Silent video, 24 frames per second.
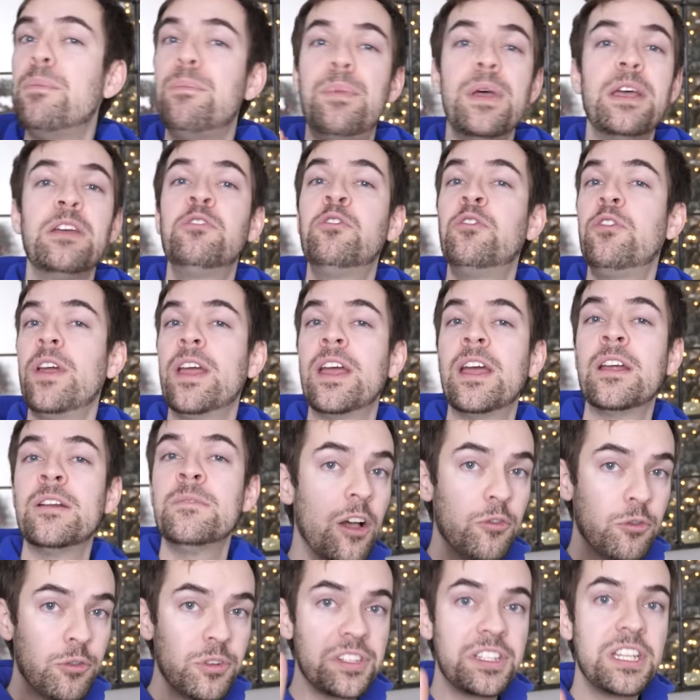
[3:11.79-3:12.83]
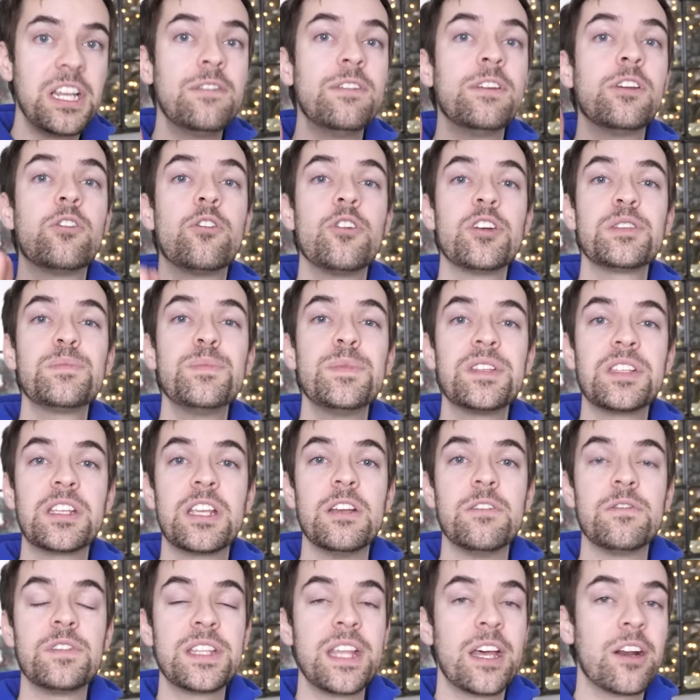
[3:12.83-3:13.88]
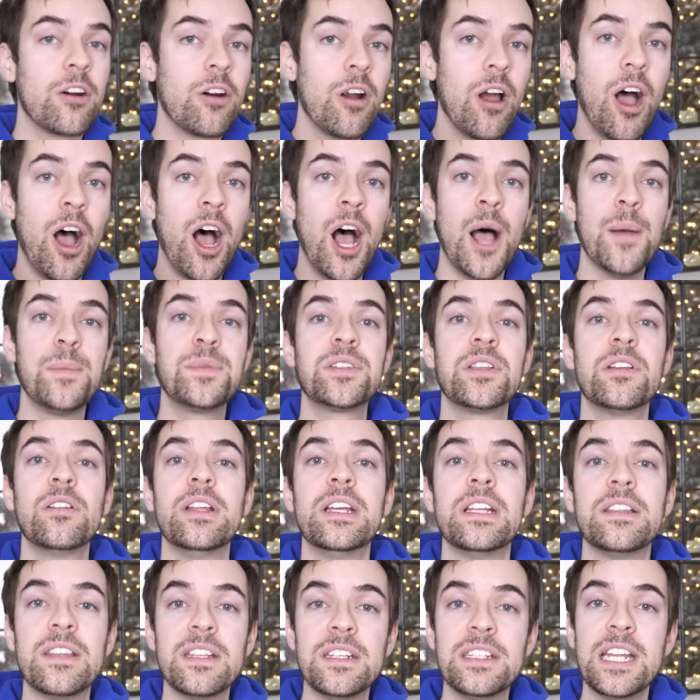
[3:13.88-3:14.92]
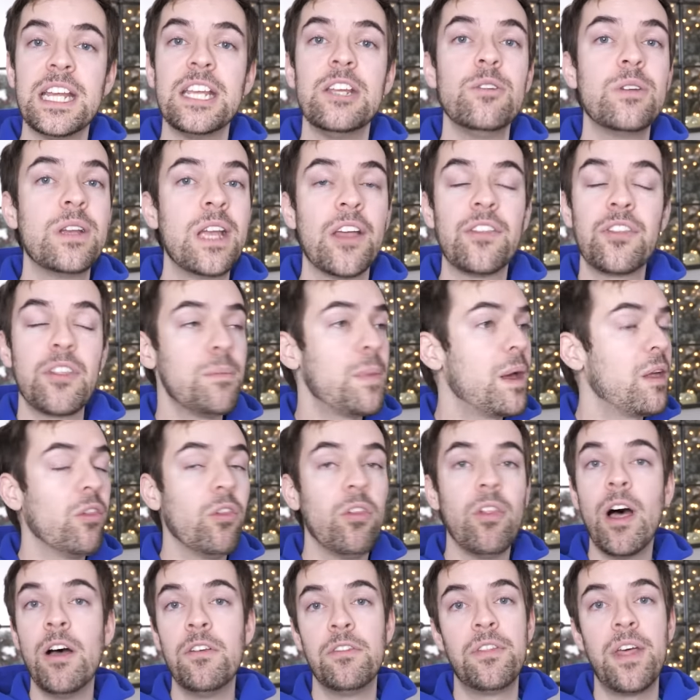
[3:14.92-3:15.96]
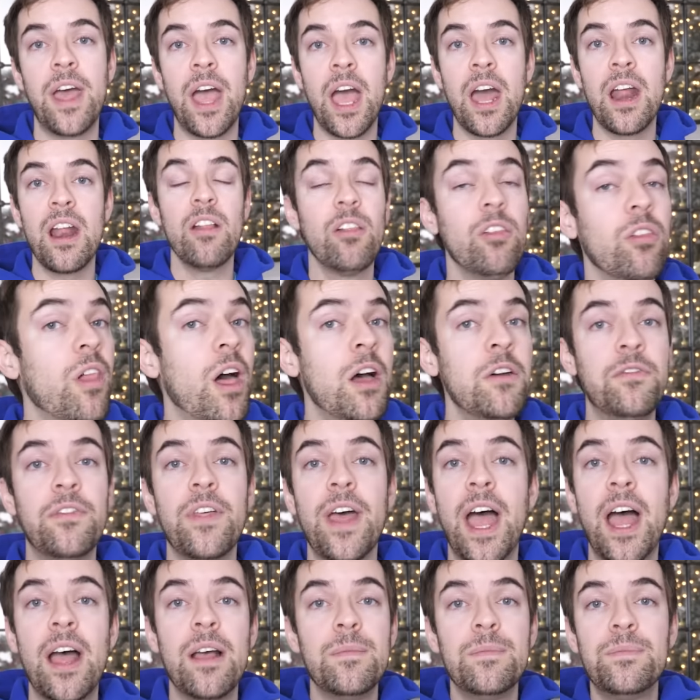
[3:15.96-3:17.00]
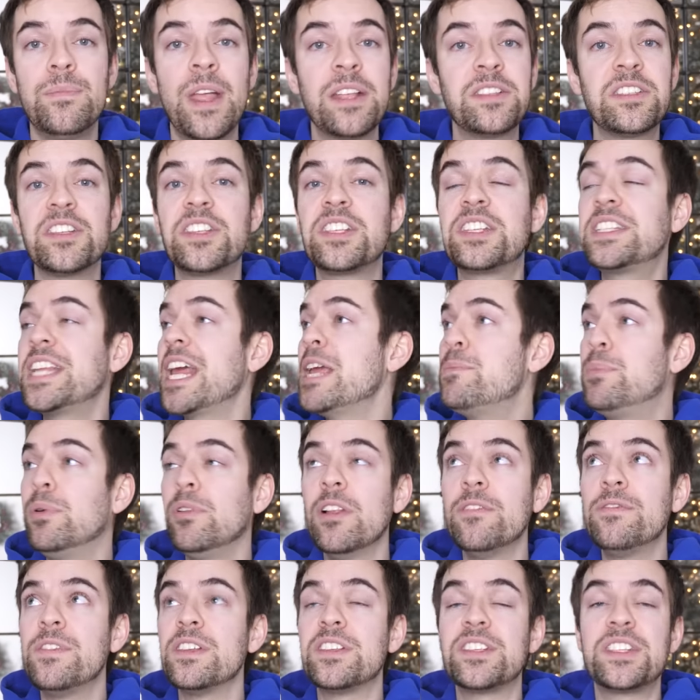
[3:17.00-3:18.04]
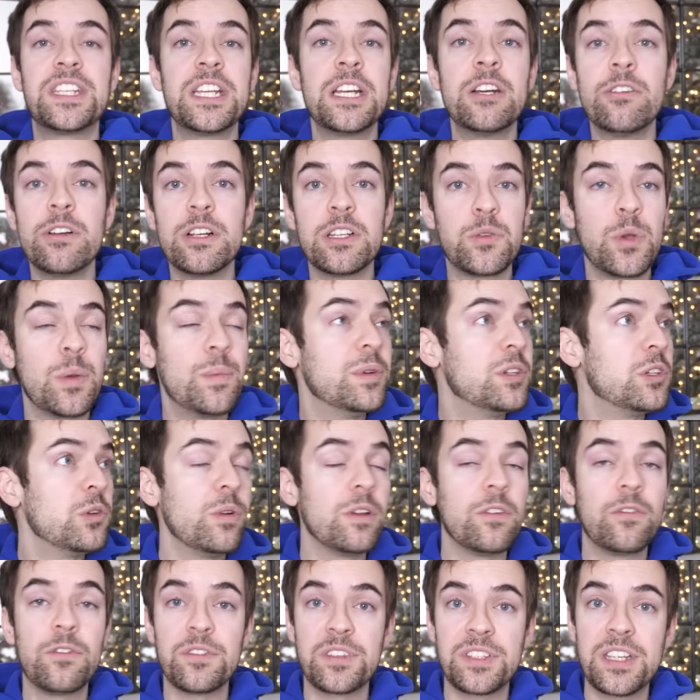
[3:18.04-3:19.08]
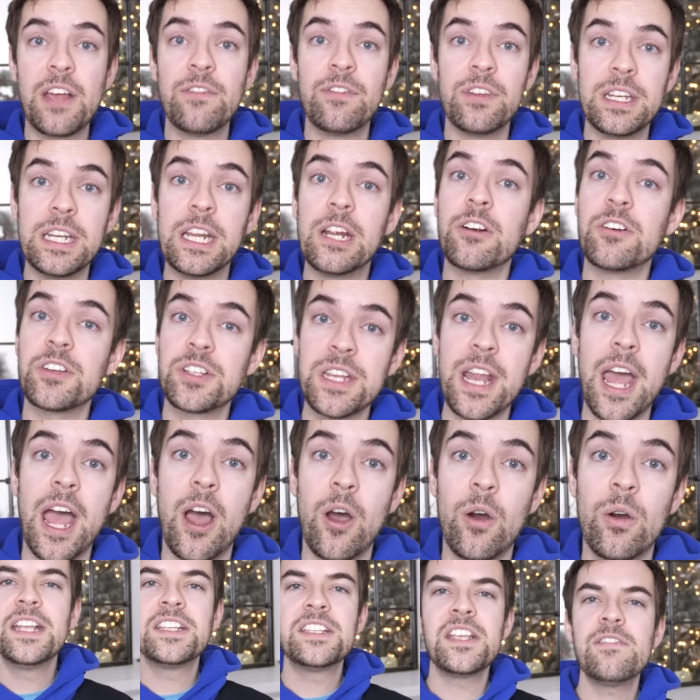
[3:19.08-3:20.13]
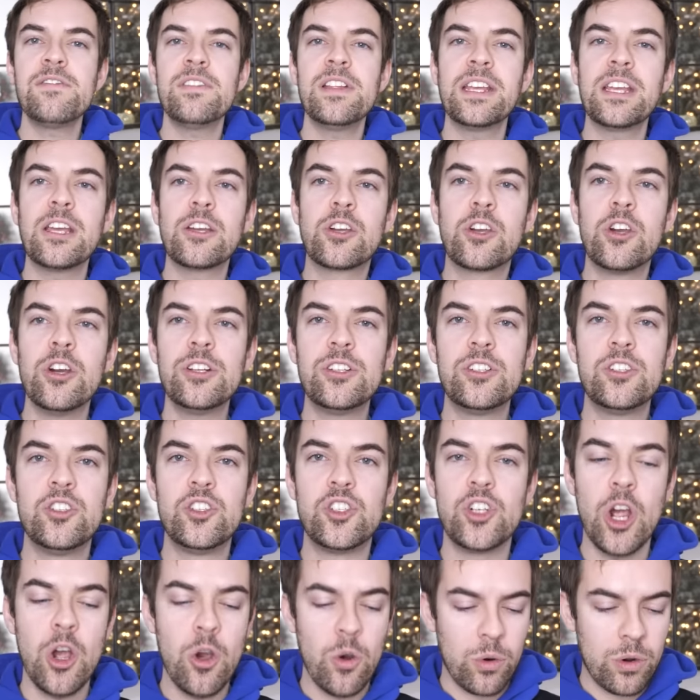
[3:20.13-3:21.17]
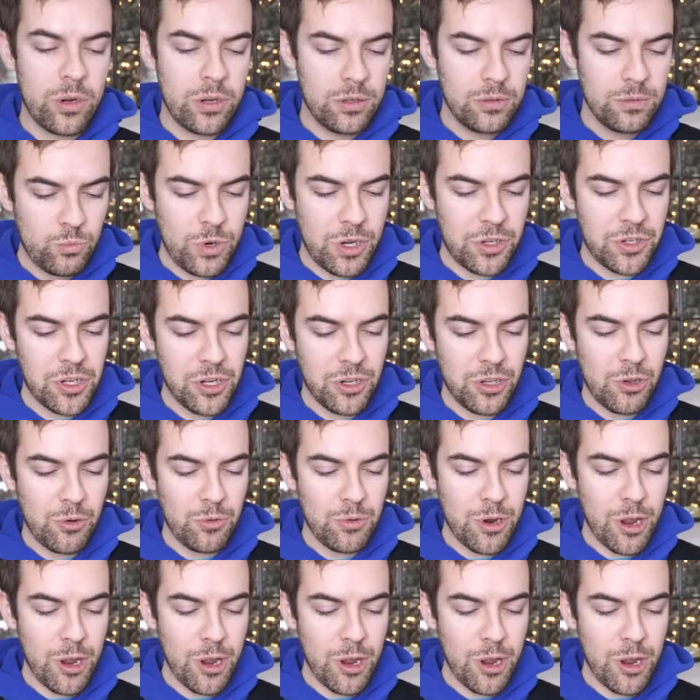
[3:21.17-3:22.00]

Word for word: a big fan of receiving Christmas gifts that are obsolete the day you get them. I love that. Love that. That's a staple of this series we've been doing for seven years now. It's not even like a good joke. Wishing you